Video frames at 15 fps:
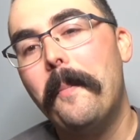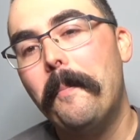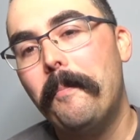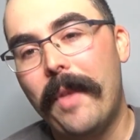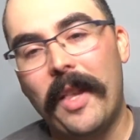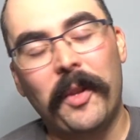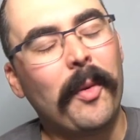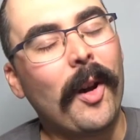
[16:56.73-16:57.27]

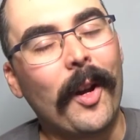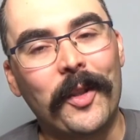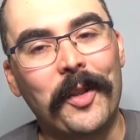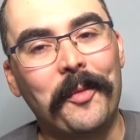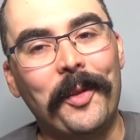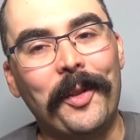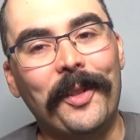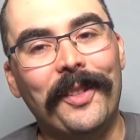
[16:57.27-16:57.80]
That's
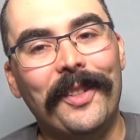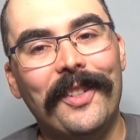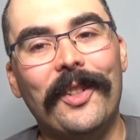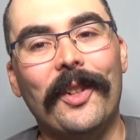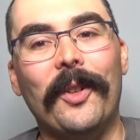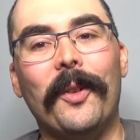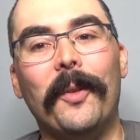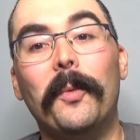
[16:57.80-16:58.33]
possible.
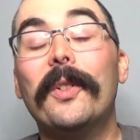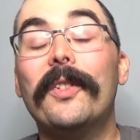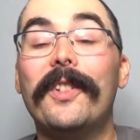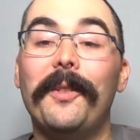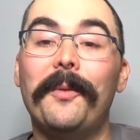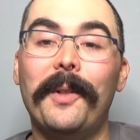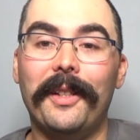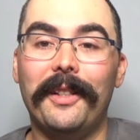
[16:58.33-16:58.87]
So we'll see
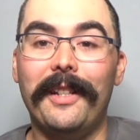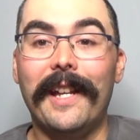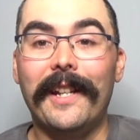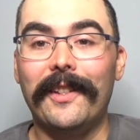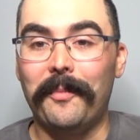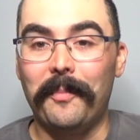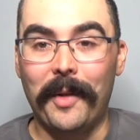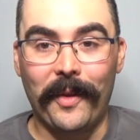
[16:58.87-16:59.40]
what
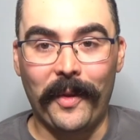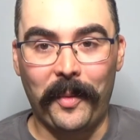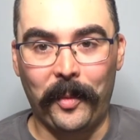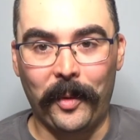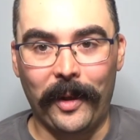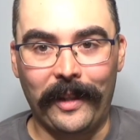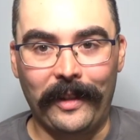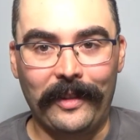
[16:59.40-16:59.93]
next month
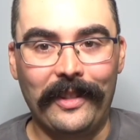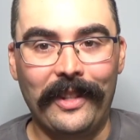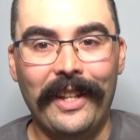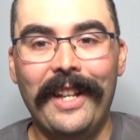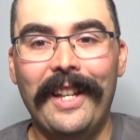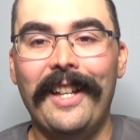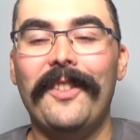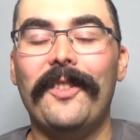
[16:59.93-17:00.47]
brings.
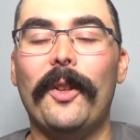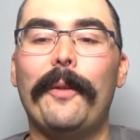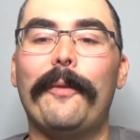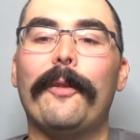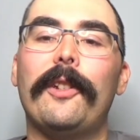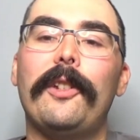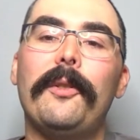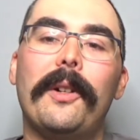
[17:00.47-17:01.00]
So
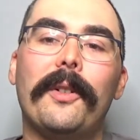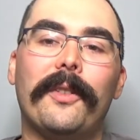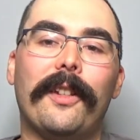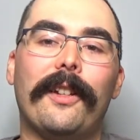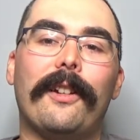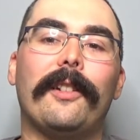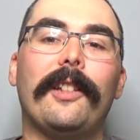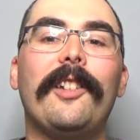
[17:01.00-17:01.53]
for you out
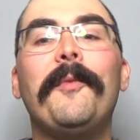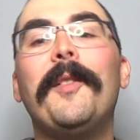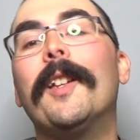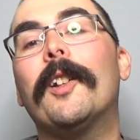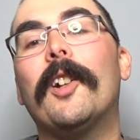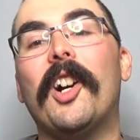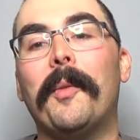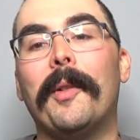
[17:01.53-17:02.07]
there, leave me a
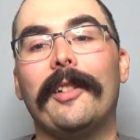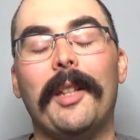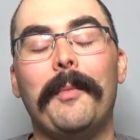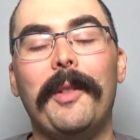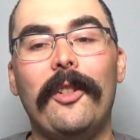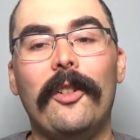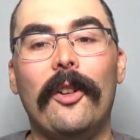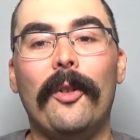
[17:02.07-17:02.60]
comment. Let
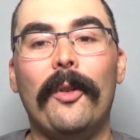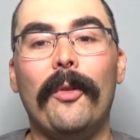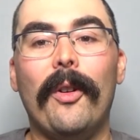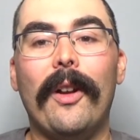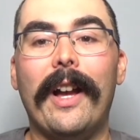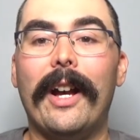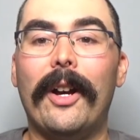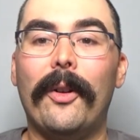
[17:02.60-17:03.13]
me know
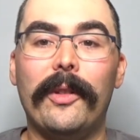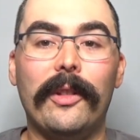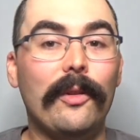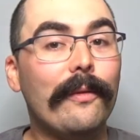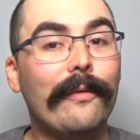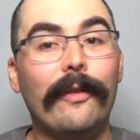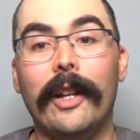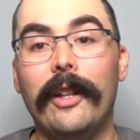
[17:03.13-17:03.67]
how you
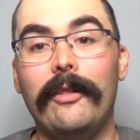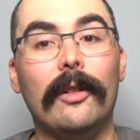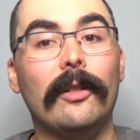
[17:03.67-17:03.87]
find your